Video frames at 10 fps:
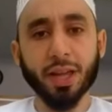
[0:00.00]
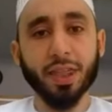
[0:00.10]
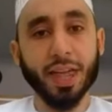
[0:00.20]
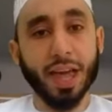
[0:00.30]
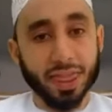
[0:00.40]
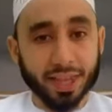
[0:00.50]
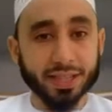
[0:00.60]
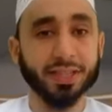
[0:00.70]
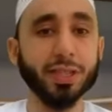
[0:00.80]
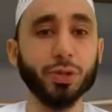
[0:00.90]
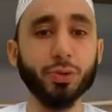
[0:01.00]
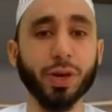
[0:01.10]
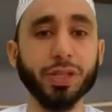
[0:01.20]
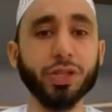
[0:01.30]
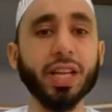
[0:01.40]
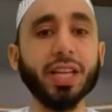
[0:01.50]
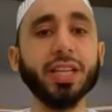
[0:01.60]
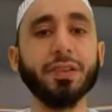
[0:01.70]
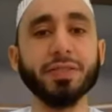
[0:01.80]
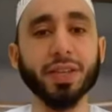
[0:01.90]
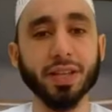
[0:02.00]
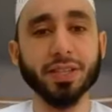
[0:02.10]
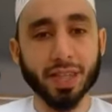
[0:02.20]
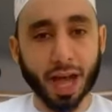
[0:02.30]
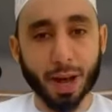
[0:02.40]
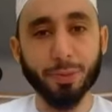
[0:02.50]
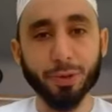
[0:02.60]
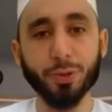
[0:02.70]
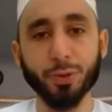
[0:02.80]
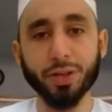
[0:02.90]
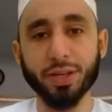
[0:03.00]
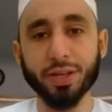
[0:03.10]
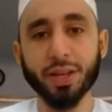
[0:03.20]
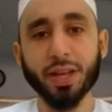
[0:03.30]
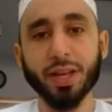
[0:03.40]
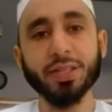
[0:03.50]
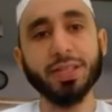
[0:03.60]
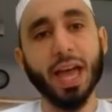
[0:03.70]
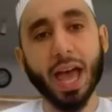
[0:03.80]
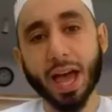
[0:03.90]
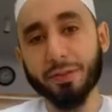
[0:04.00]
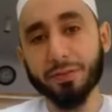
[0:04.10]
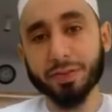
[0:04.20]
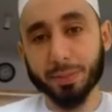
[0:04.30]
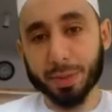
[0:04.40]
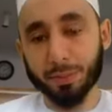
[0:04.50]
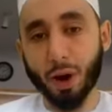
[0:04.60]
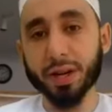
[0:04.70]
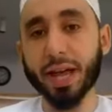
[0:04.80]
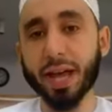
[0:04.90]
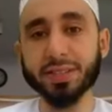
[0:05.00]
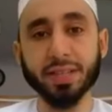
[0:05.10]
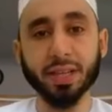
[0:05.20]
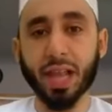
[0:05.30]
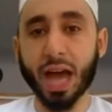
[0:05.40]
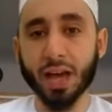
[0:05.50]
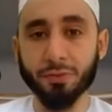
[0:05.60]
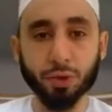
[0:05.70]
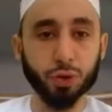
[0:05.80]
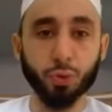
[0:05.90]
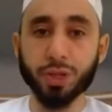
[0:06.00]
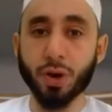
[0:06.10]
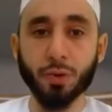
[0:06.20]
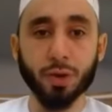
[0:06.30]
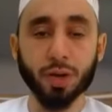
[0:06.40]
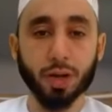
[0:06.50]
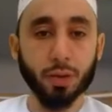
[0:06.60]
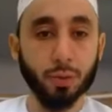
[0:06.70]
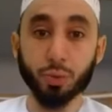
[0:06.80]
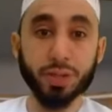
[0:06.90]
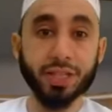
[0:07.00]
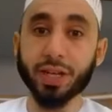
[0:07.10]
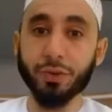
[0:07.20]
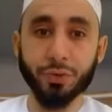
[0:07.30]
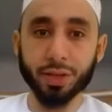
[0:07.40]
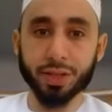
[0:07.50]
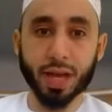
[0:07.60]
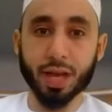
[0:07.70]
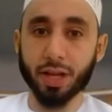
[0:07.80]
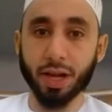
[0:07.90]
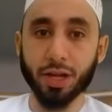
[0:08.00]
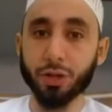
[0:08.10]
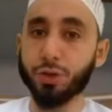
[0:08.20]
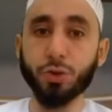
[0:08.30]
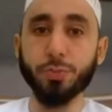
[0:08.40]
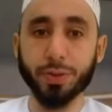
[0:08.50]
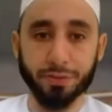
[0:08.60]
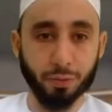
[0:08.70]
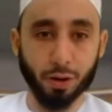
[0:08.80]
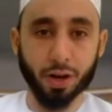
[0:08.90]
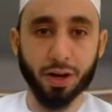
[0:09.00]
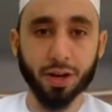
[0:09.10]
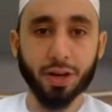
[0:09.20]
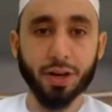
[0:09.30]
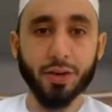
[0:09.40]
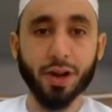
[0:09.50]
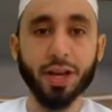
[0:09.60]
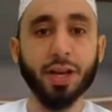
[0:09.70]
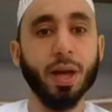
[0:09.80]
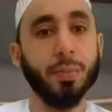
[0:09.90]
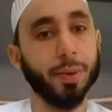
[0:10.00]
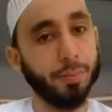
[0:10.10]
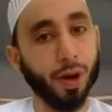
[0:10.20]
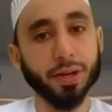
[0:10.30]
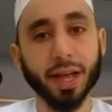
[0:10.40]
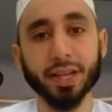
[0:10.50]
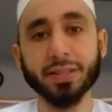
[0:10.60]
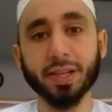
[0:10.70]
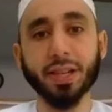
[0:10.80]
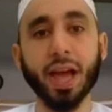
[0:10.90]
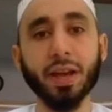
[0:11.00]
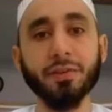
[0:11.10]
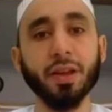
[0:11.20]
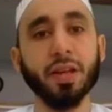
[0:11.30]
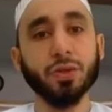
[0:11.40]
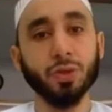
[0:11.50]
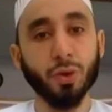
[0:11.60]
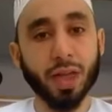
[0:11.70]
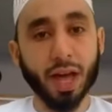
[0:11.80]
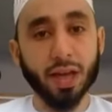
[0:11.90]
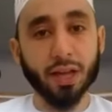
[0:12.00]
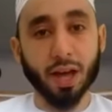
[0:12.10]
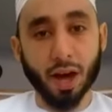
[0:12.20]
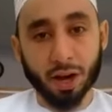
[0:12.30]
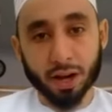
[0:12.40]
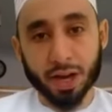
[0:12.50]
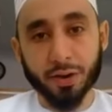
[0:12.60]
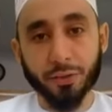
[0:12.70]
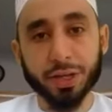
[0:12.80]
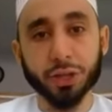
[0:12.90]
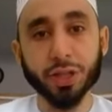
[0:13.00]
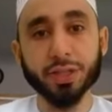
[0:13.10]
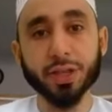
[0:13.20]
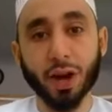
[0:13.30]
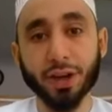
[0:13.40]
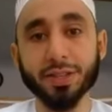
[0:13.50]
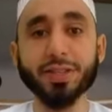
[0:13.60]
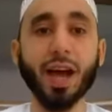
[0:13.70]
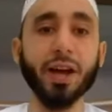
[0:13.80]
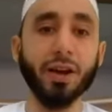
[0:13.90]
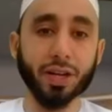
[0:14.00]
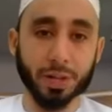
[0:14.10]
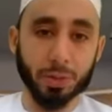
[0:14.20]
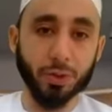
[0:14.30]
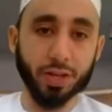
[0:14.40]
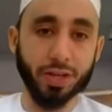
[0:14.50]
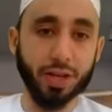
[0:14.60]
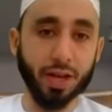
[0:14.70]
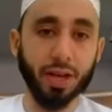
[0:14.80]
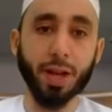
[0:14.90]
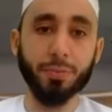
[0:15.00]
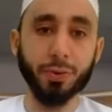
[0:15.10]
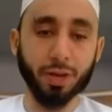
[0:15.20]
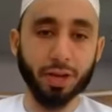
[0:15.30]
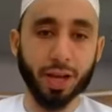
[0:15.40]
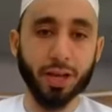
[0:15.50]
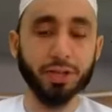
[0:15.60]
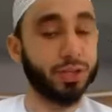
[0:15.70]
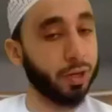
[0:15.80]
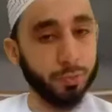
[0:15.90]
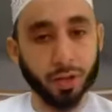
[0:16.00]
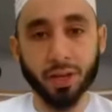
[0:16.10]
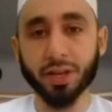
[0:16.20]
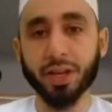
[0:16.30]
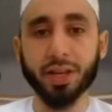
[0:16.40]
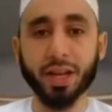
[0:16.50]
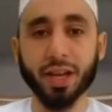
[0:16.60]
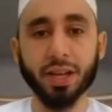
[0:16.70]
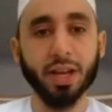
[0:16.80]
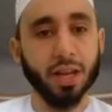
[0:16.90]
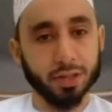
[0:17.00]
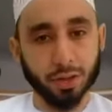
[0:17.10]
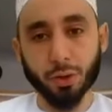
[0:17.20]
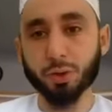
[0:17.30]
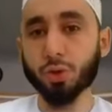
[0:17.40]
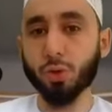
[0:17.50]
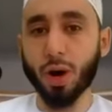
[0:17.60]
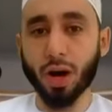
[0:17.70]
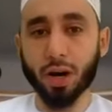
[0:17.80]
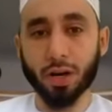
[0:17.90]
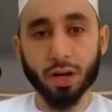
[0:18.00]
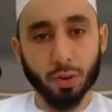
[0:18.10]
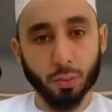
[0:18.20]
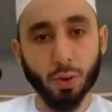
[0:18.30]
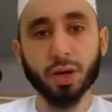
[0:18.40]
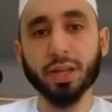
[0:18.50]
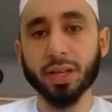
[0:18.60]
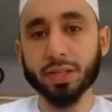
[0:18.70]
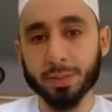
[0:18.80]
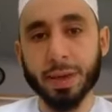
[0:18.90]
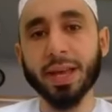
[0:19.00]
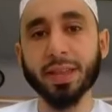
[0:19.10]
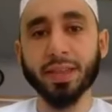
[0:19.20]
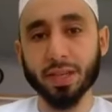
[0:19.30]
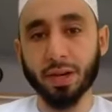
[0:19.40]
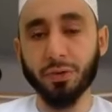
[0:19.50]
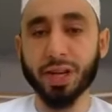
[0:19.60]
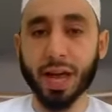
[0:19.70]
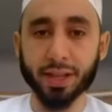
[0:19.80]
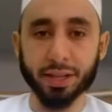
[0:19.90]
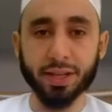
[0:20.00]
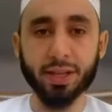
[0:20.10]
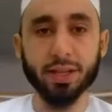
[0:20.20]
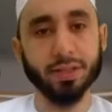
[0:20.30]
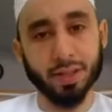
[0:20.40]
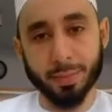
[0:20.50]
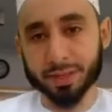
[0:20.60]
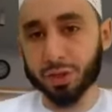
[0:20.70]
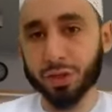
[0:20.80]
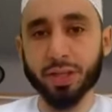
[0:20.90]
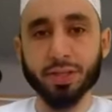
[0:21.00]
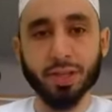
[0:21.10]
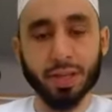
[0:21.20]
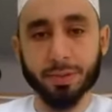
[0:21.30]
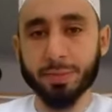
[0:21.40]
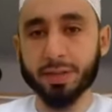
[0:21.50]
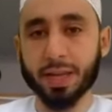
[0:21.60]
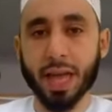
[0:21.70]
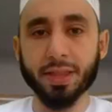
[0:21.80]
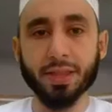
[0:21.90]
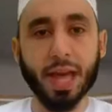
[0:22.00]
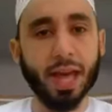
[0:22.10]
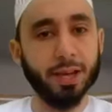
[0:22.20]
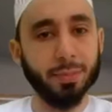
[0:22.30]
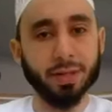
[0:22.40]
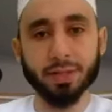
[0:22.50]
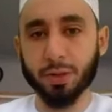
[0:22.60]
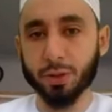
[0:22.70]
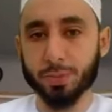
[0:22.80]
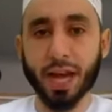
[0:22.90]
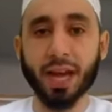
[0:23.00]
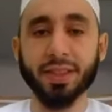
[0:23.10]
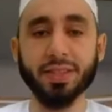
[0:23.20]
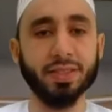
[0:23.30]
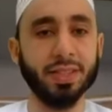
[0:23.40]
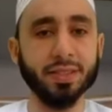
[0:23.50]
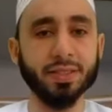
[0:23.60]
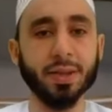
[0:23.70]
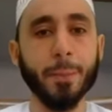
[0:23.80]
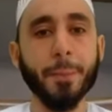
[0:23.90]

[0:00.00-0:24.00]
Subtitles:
that this situation, it gives us the opportunity to be broadcasting live, which we didn't really do before, right? But broadcasting live so that it reaches our entire community. Alhamdulillah, jazakumullah khair again to those who are working to make this a reality, to the masjid, to the admin, to those behind the scenes.